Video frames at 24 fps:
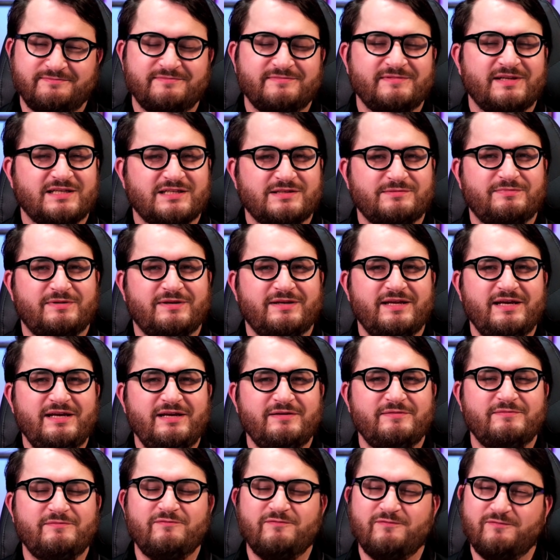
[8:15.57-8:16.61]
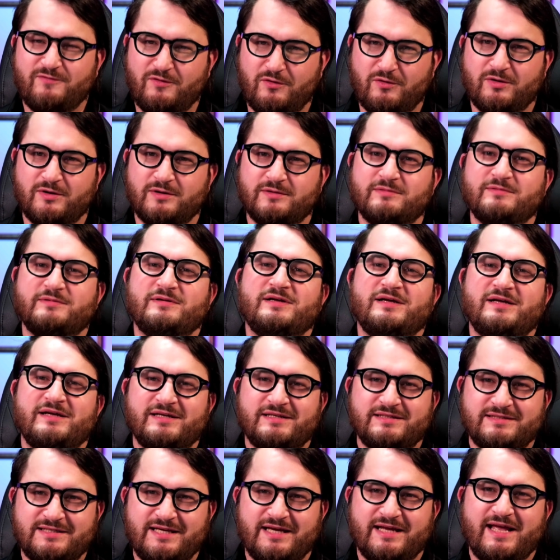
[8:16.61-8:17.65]
This has been Nick for
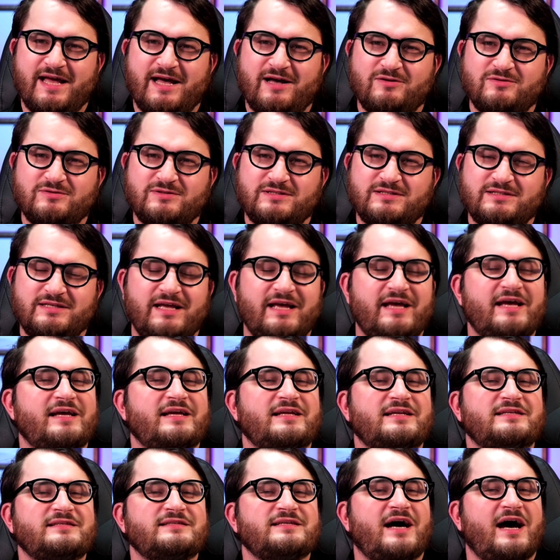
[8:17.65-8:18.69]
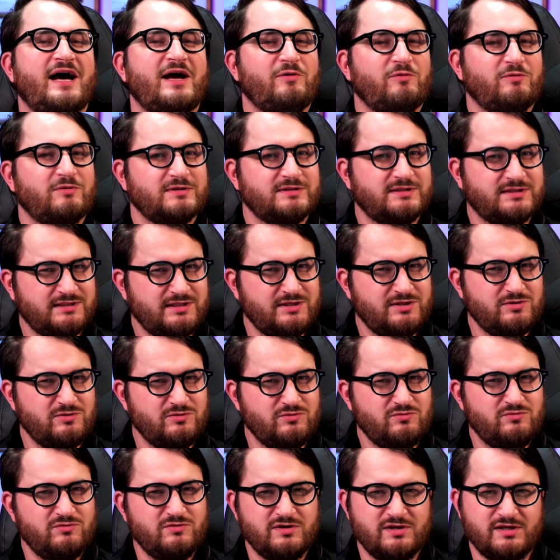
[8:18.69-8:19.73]
Tech House, and I will see
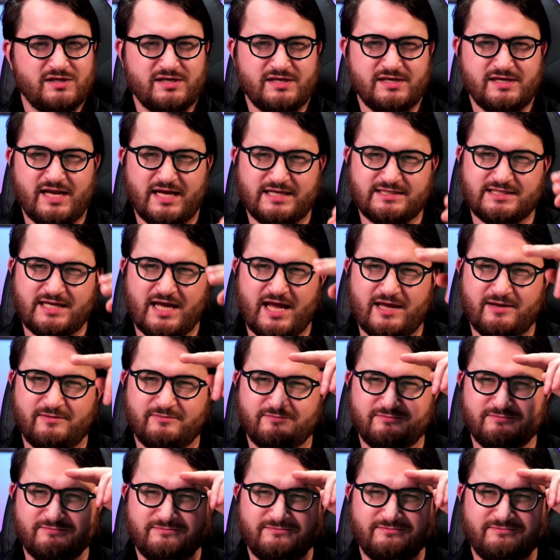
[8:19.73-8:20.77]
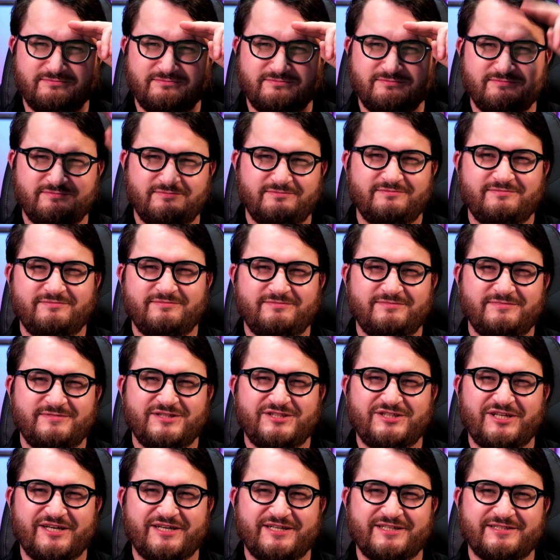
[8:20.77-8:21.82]
you next time.
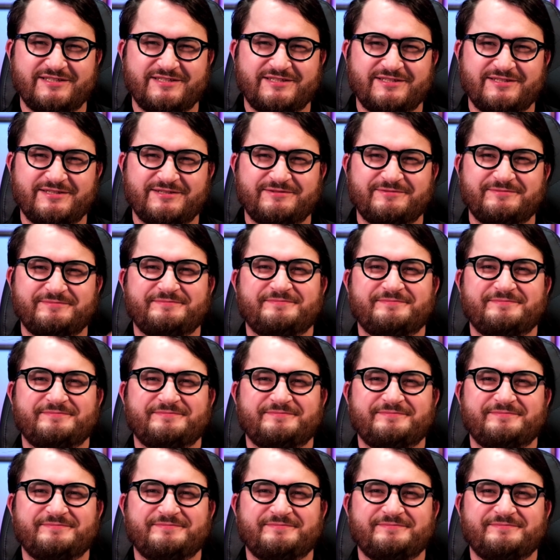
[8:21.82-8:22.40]
Cheers.